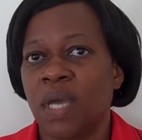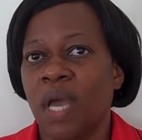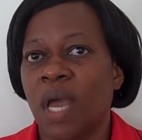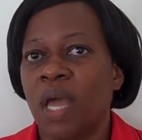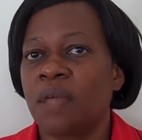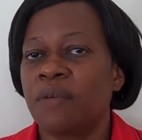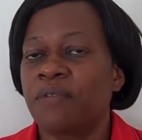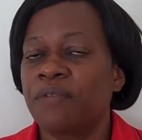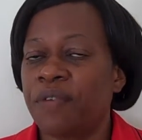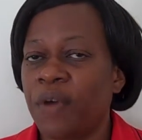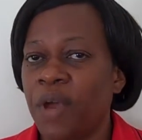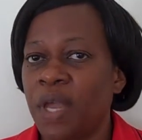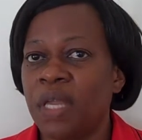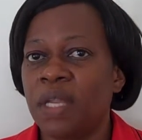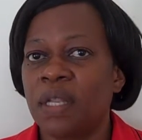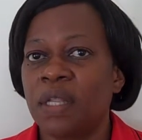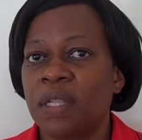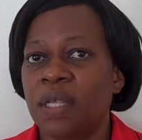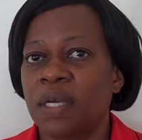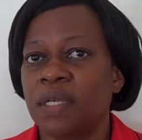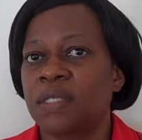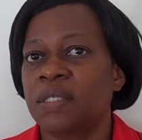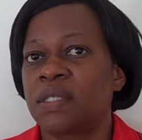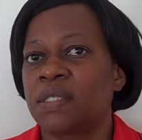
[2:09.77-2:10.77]
I find
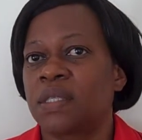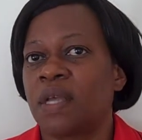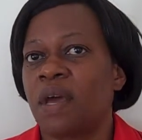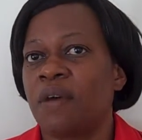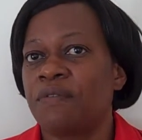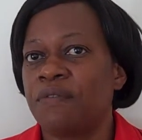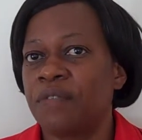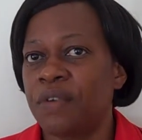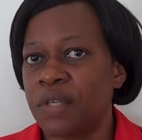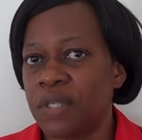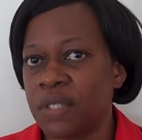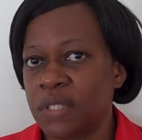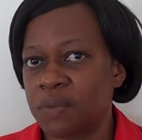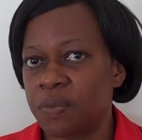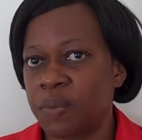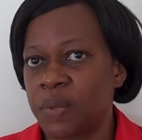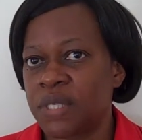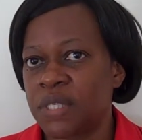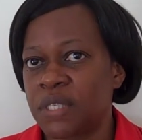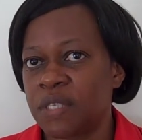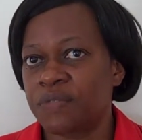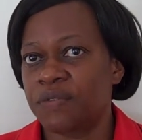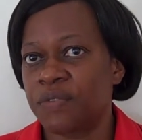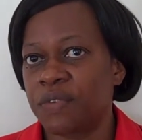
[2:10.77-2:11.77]
that a very
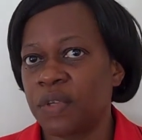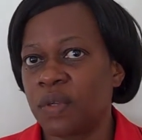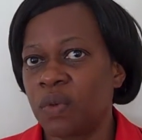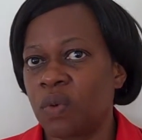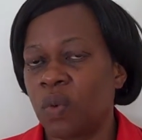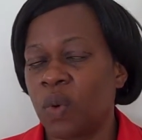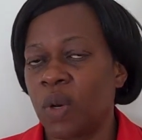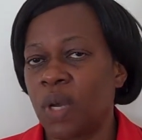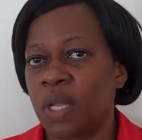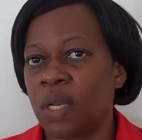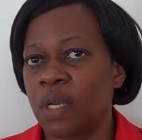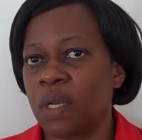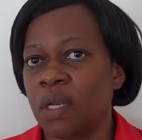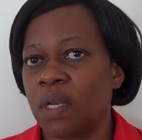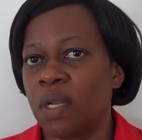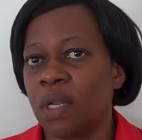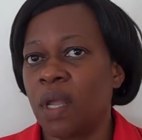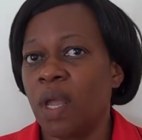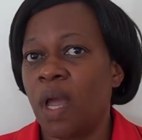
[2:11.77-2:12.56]
specific one,